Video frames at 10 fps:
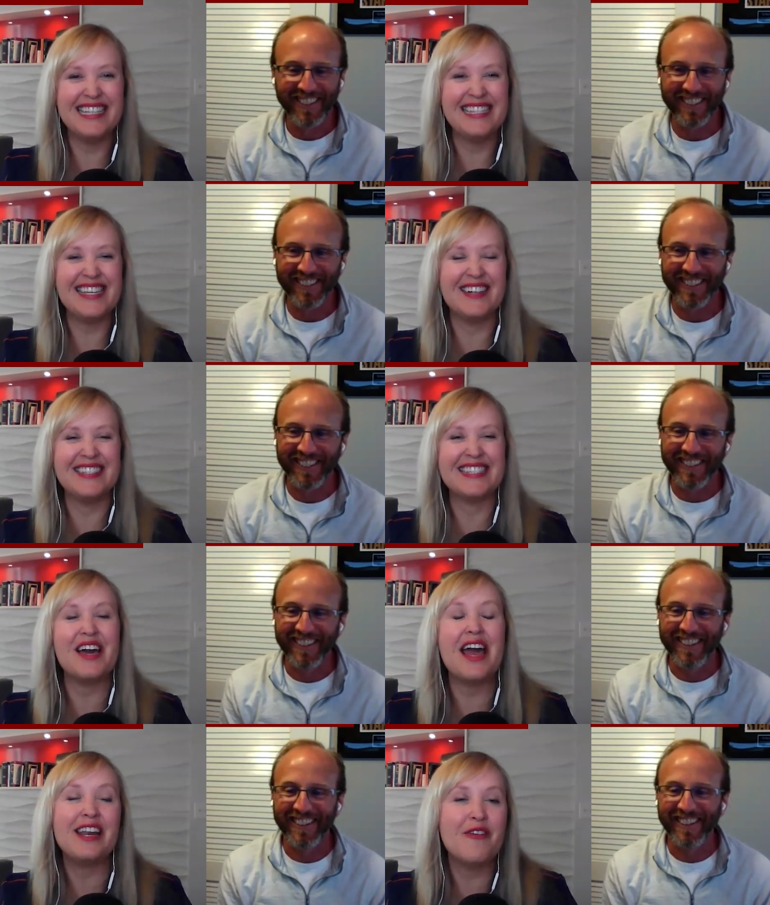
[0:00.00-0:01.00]
Speaker 1: That sounds
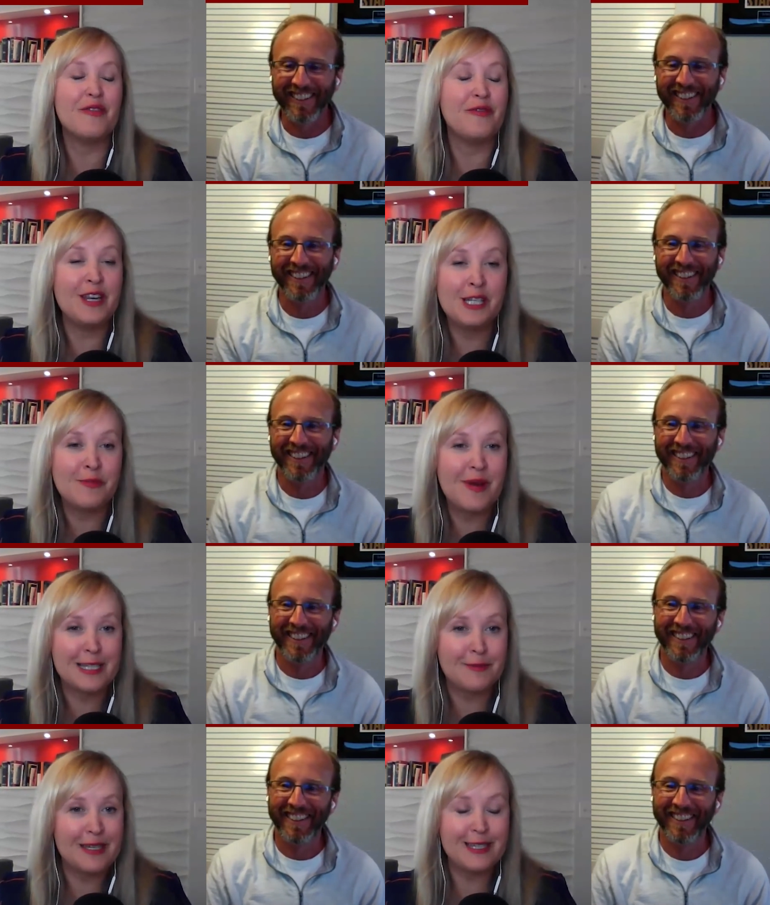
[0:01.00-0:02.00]
good. And you have a finished
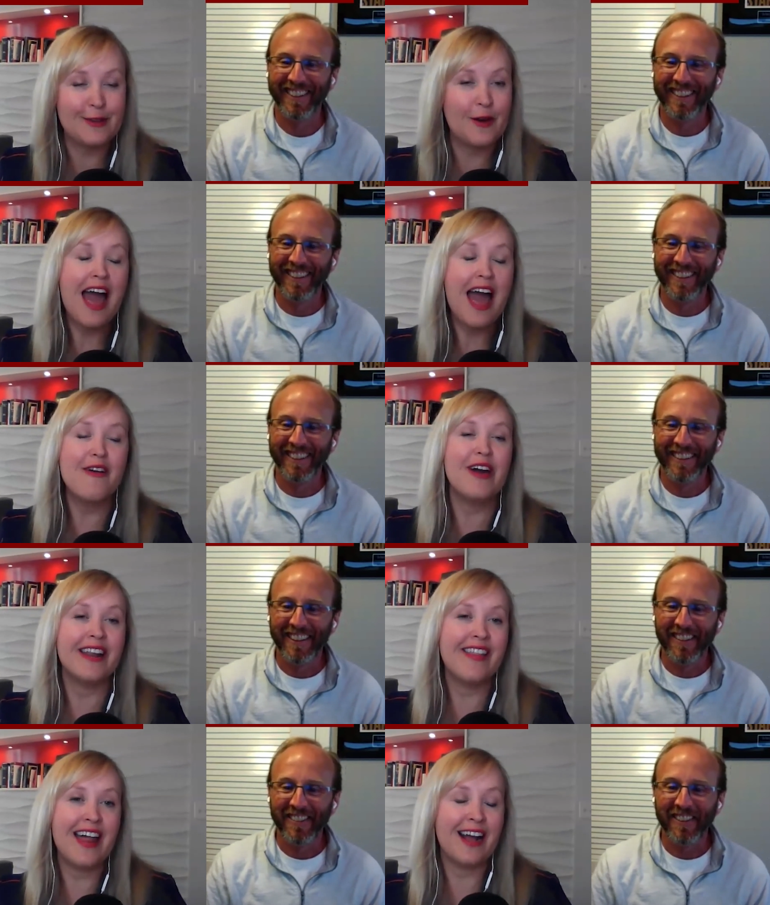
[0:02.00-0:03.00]
basement. So I've
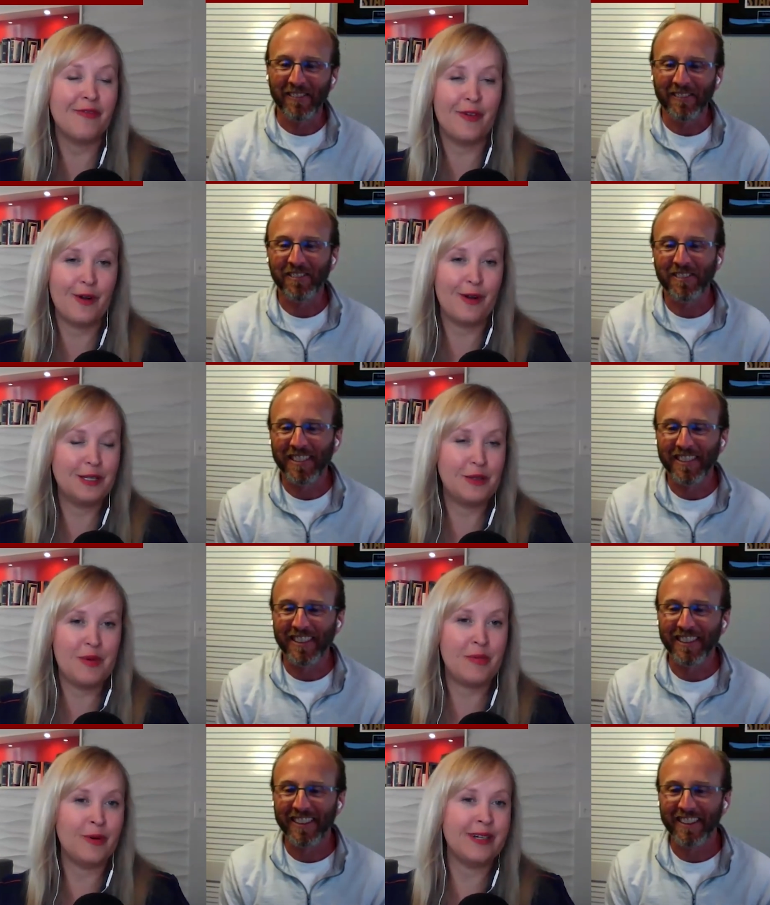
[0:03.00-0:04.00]
had a lot of phone calls
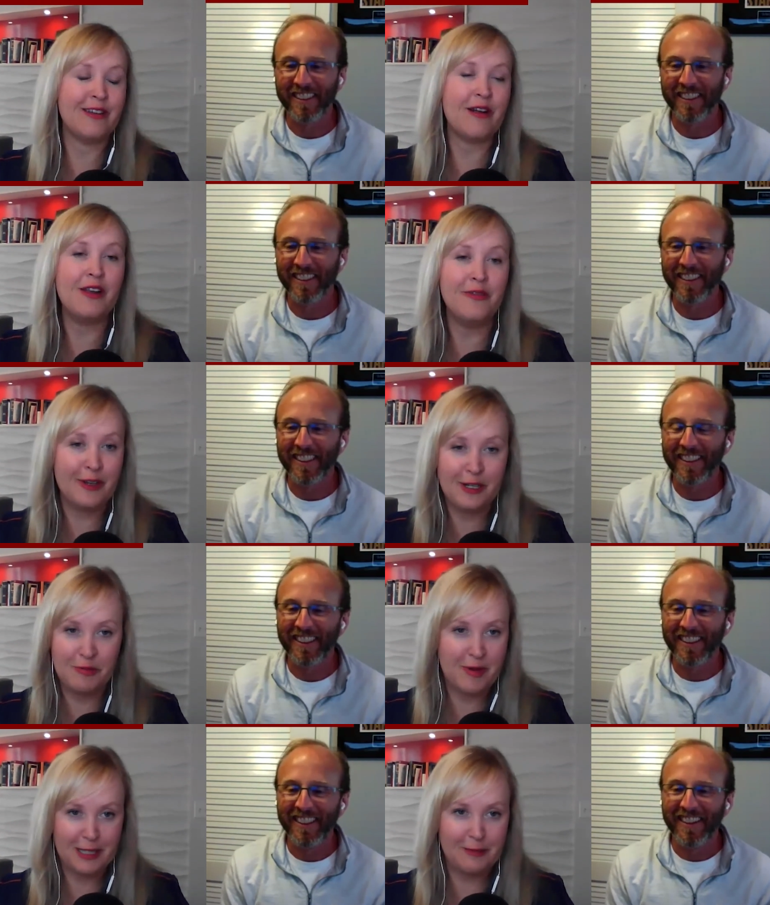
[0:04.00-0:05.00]
with people in their
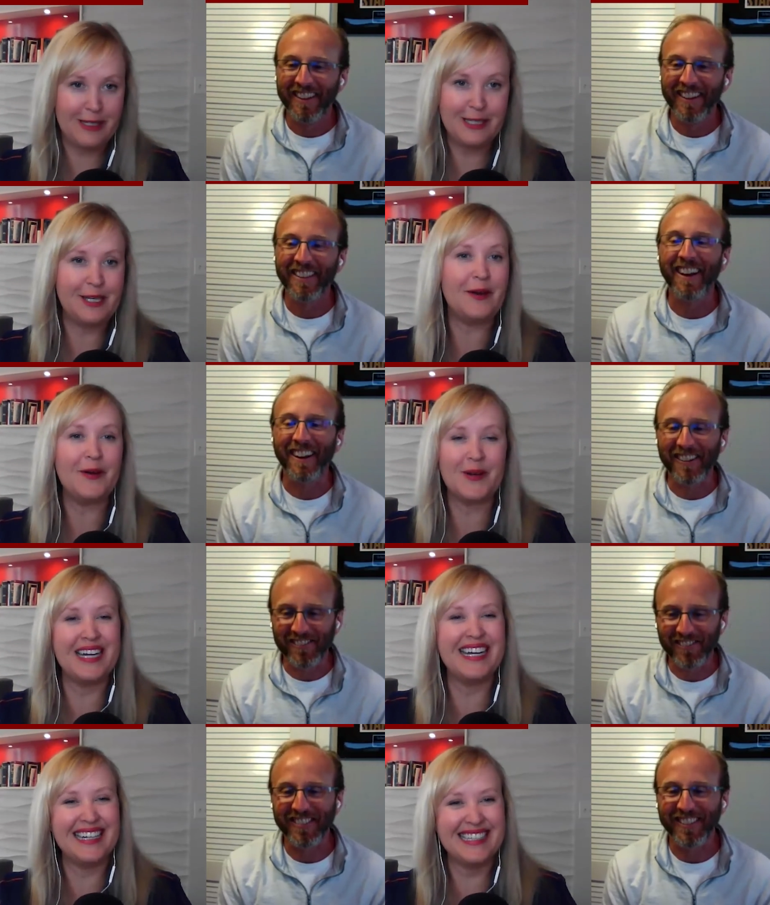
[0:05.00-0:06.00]
unfinished basement too.
Speaker 2: Yeah.
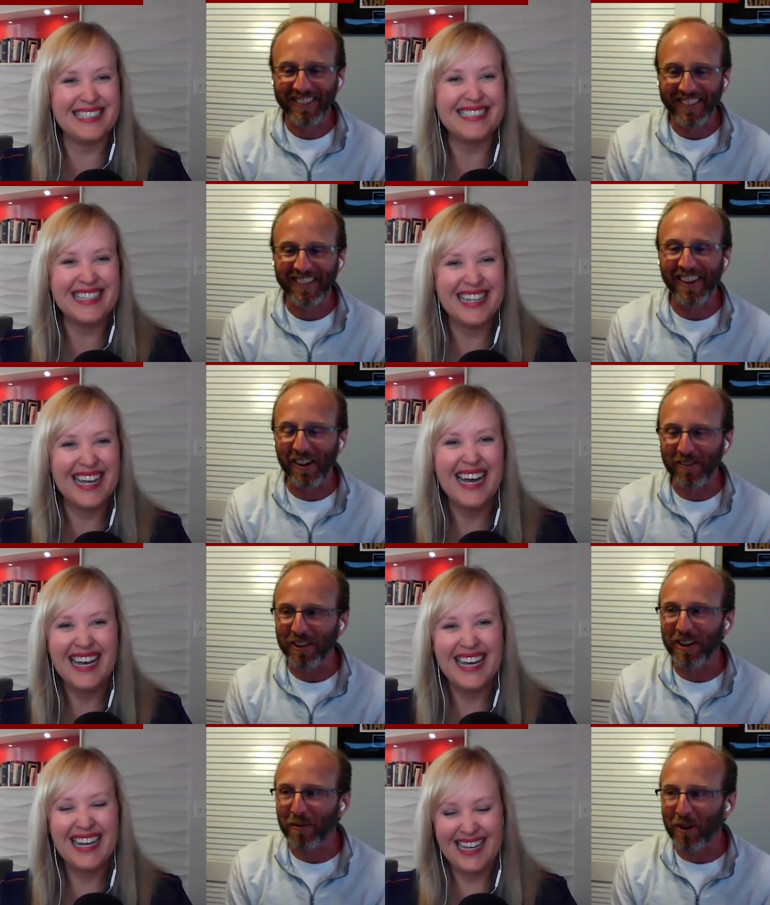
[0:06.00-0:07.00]
Yep.
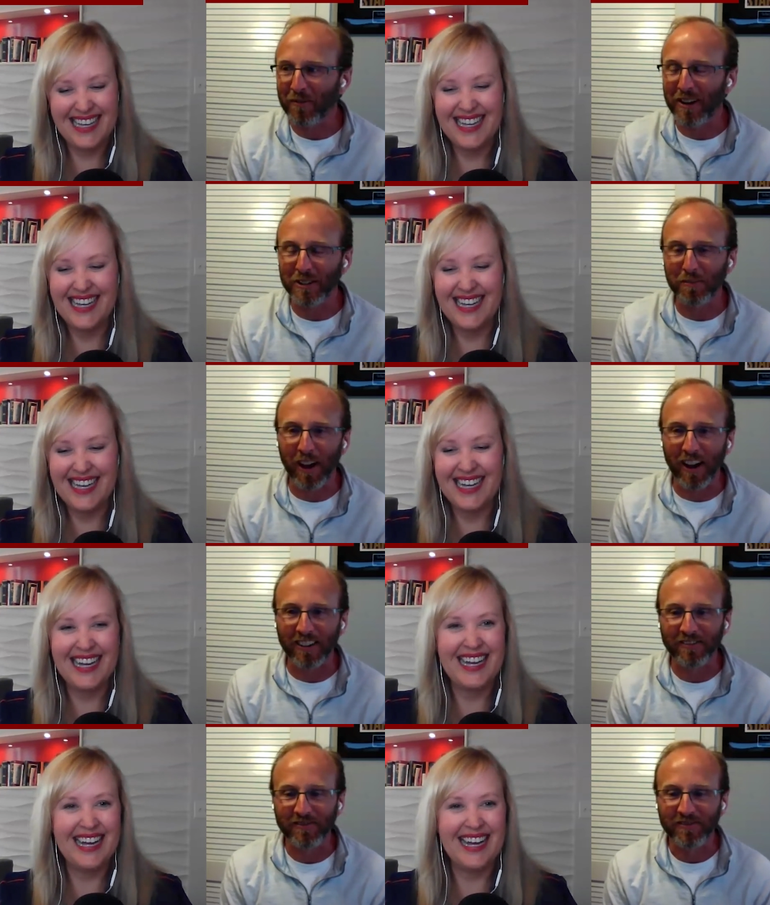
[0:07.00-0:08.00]
Anywhere to find a spot.
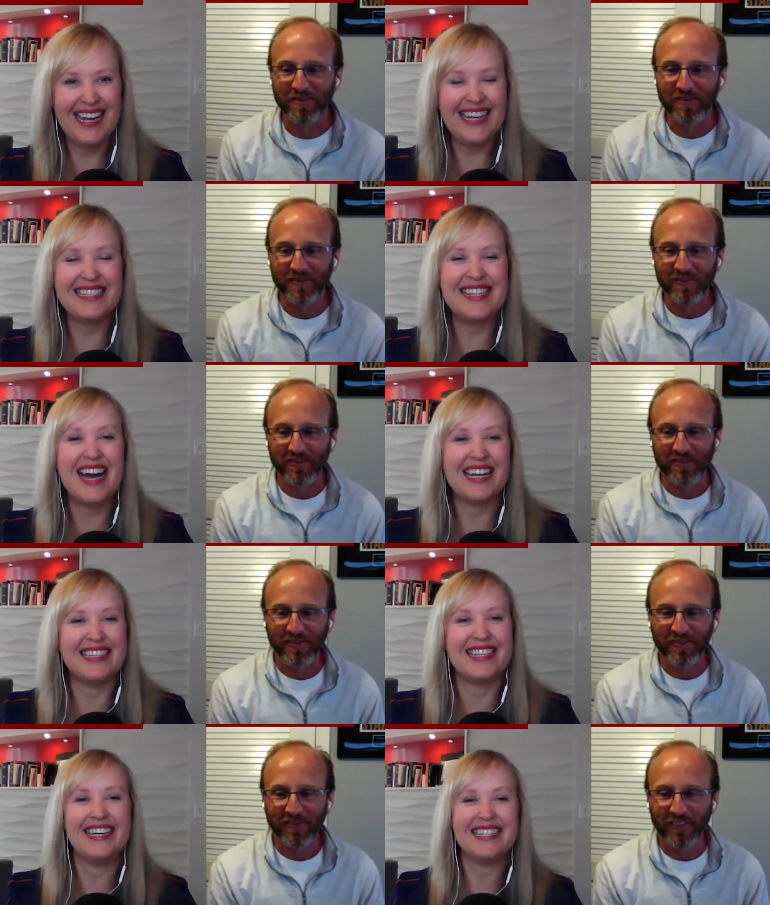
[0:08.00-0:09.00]

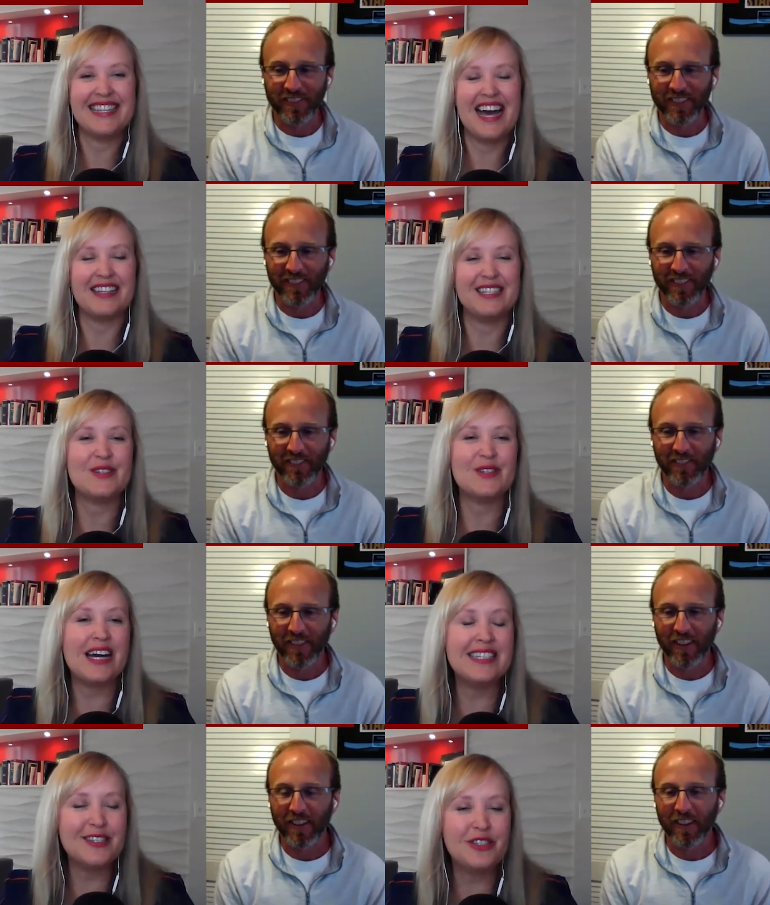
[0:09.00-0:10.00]
Speaker 1: Exactly, exactly. So
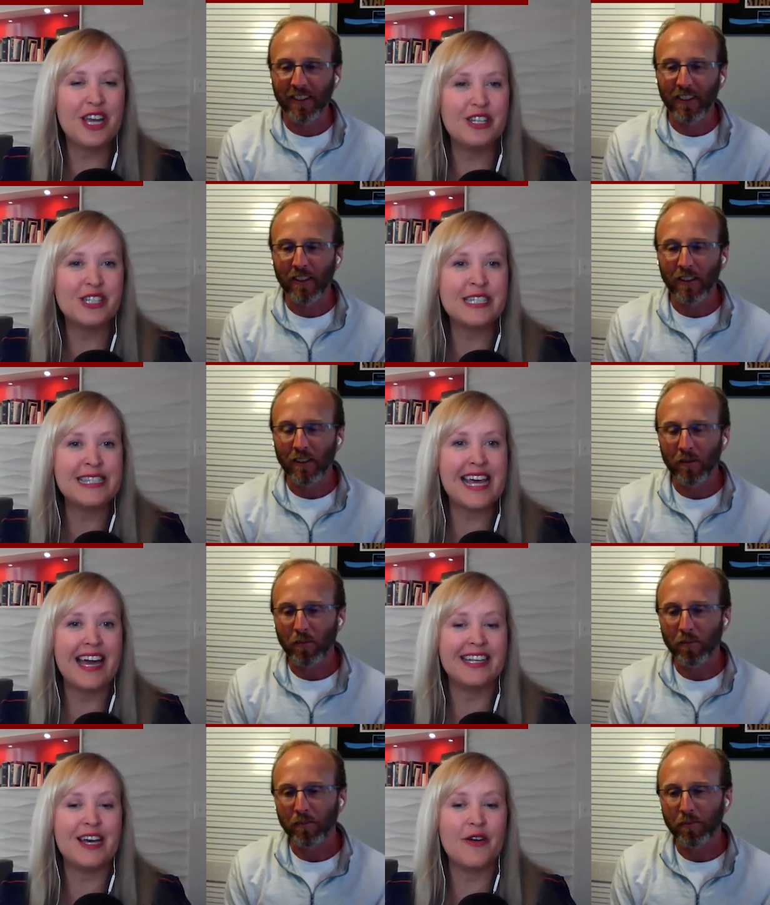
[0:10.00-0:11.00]
lots of changes
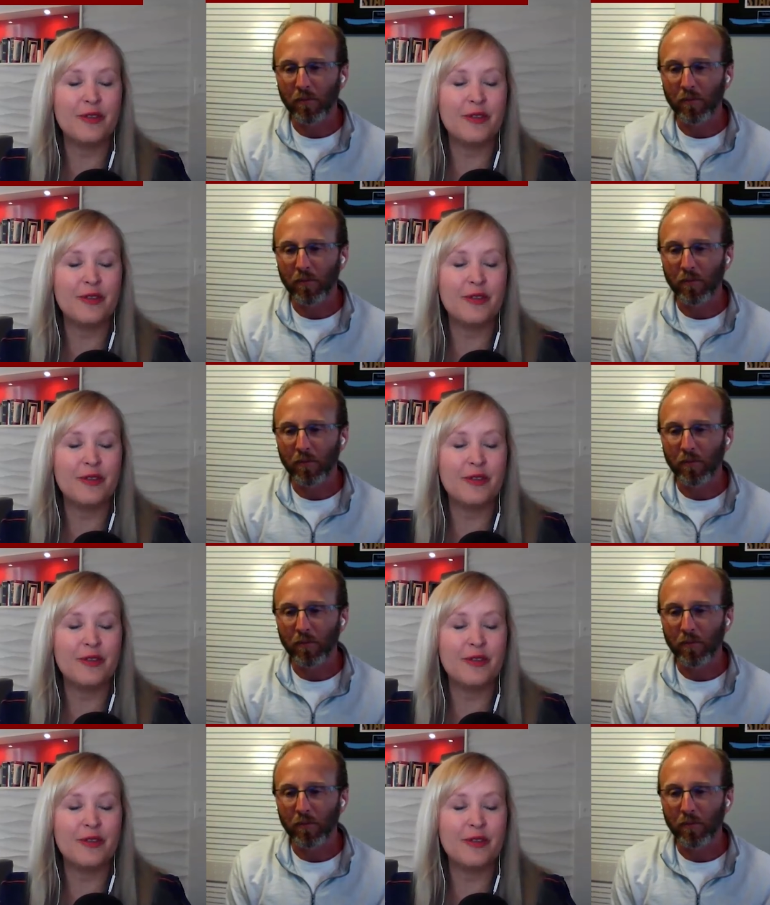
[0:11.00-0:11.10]
and